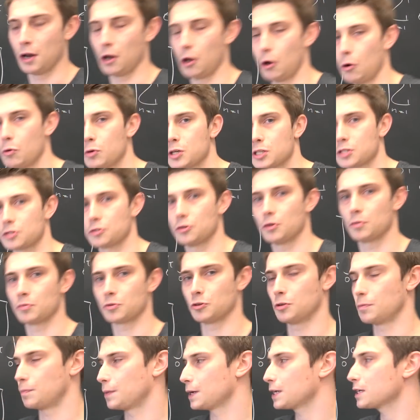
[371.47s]
lowest term
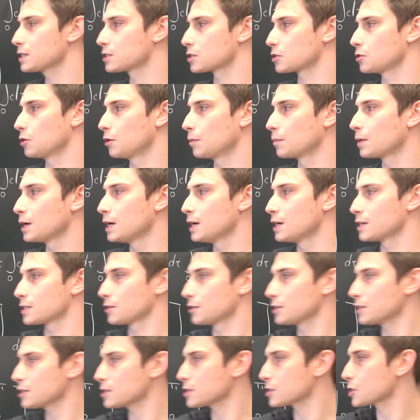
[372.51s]
to the biggest term.
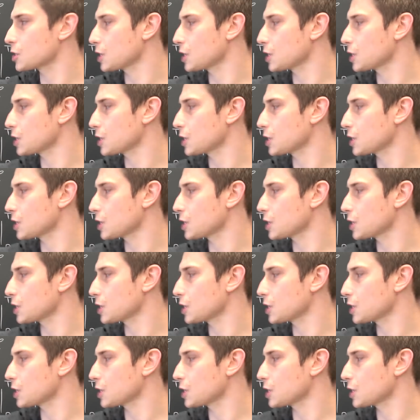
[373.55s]
So this is